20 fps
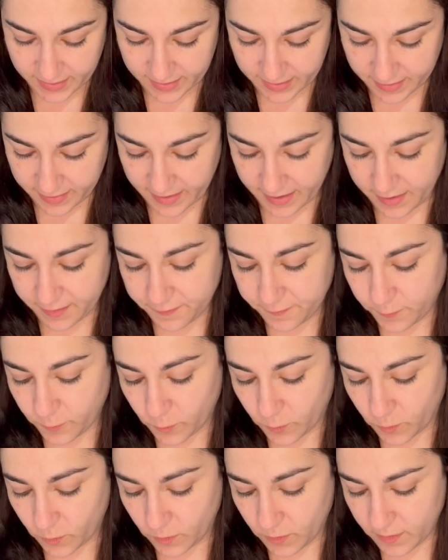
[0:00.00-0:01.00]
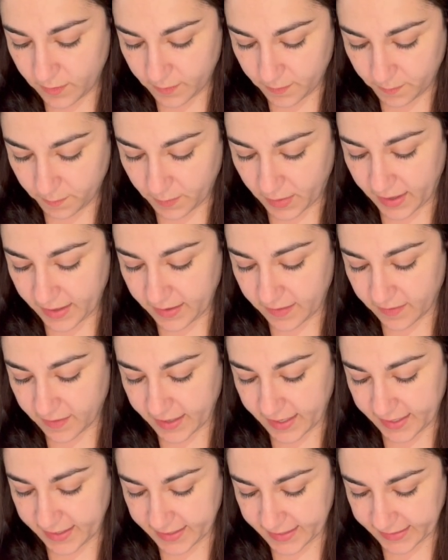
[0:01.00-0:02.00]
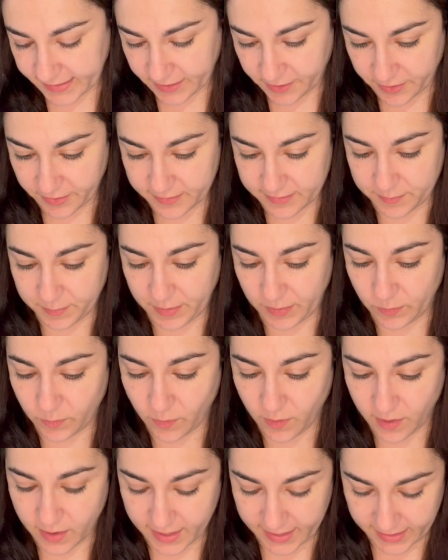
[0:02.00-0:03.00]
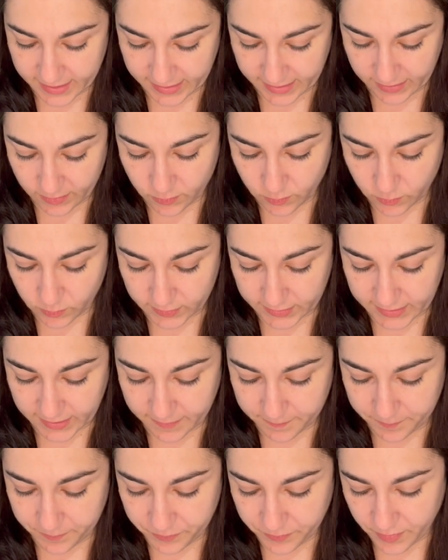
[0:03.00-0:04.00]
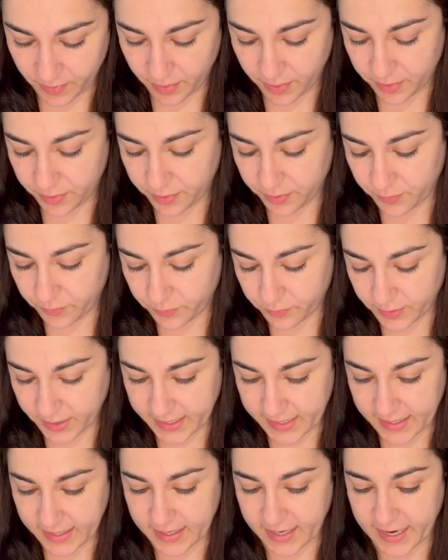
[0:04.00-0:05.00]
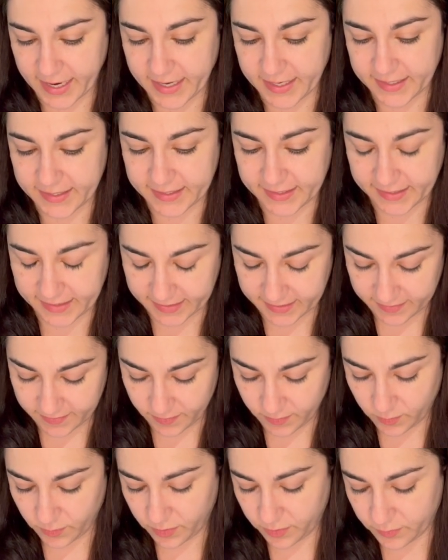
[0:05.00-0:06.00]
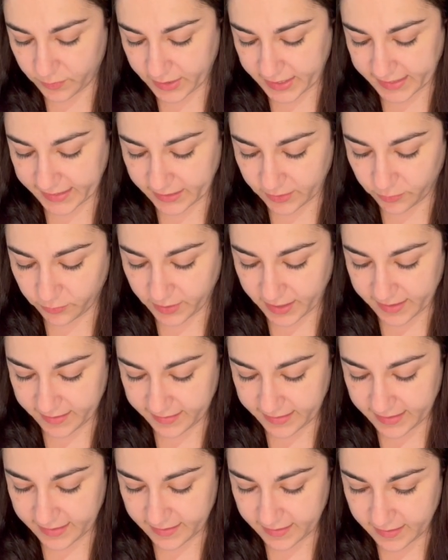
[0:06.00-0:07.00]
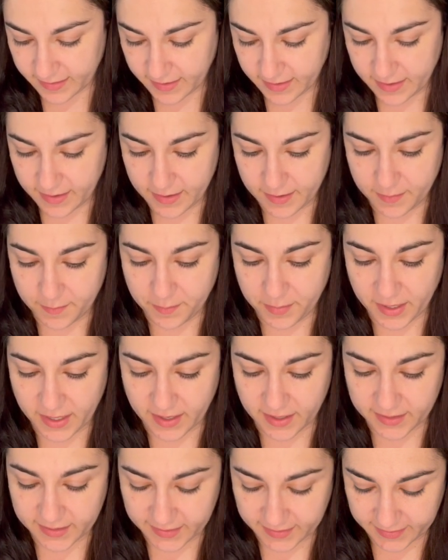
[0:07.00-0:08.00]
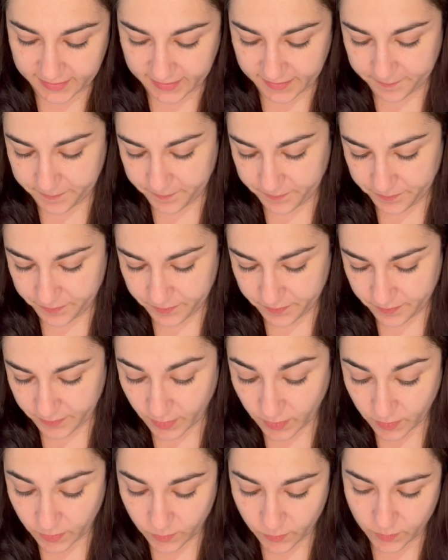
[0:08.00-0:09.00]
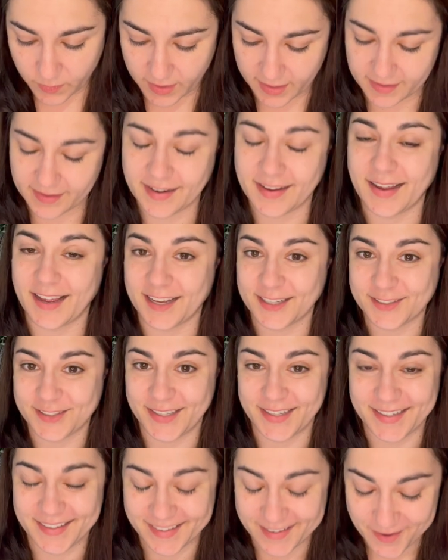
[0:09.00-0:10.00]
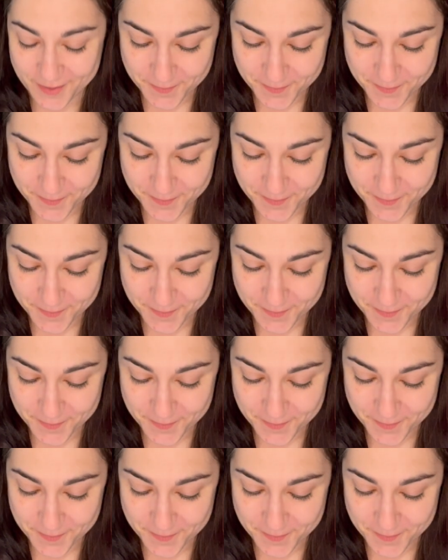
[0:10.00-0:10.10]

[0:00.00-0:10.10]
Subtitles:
Therefore, my line is going to be y equals 3x, 3 is the gradient, plus, oh, and actually,